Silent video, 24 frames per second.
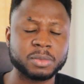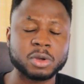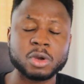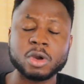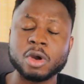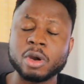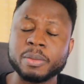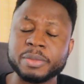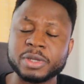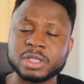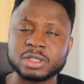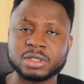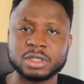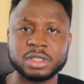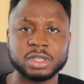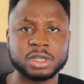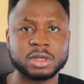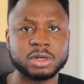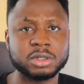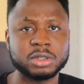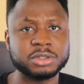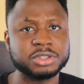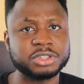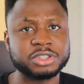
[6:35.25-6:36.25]
come into the
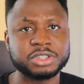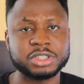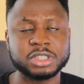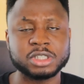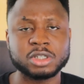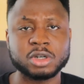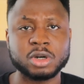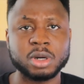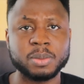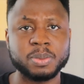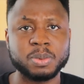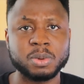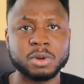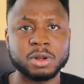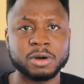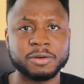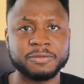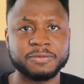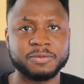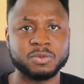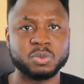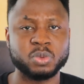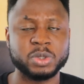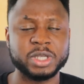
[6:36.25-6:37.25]
country couple of
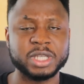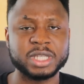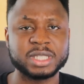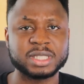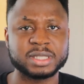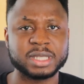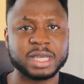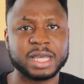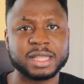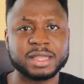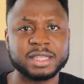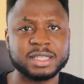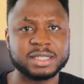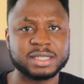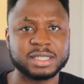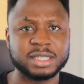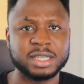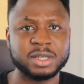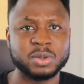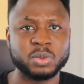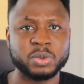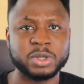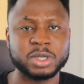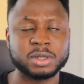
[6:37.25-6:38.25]
weeks, at least a
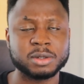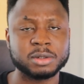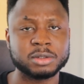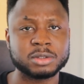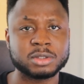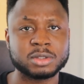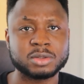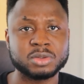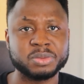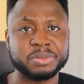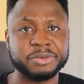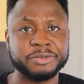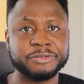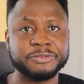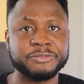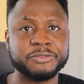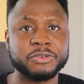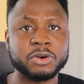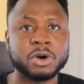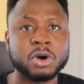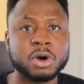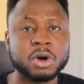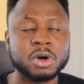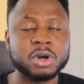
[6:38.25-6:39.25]
week or two
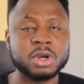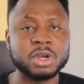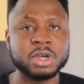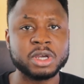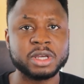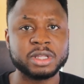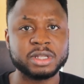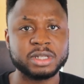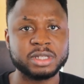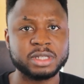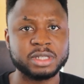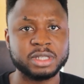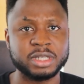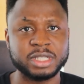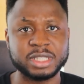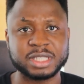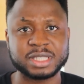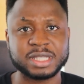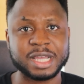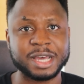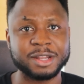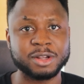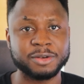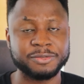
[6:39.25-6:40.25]
before the
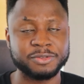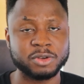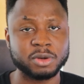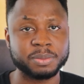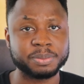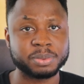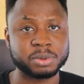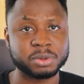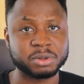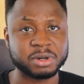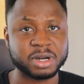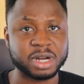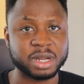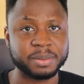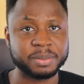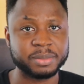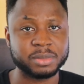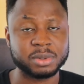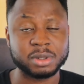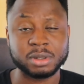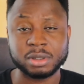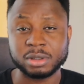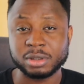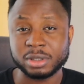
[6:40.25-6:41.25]
start of your program.
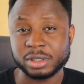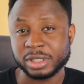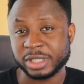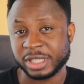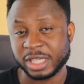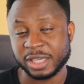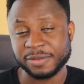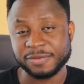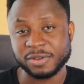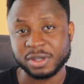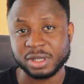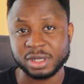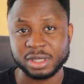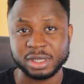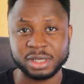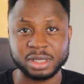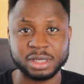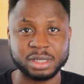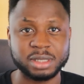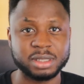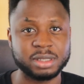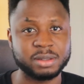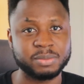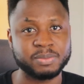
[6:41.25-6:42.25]
Given
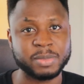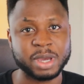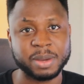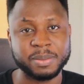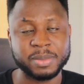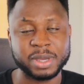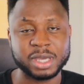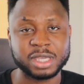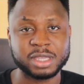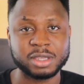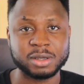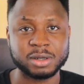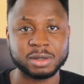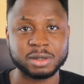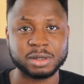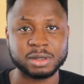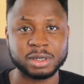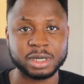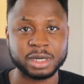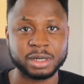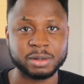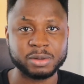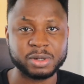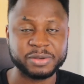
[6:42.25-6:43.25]
it might make
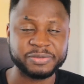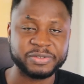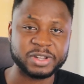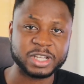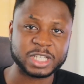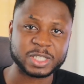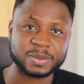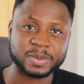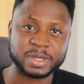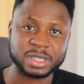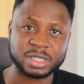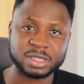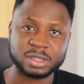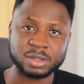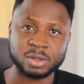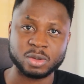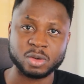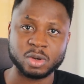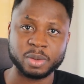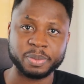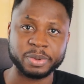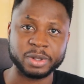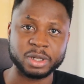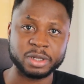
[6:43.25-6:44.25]
your living expenses go
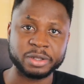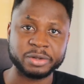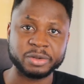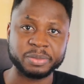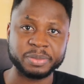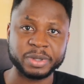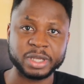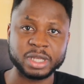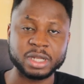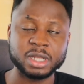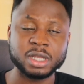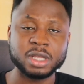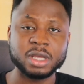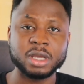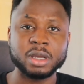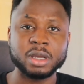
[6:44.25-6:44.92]
up a little bit,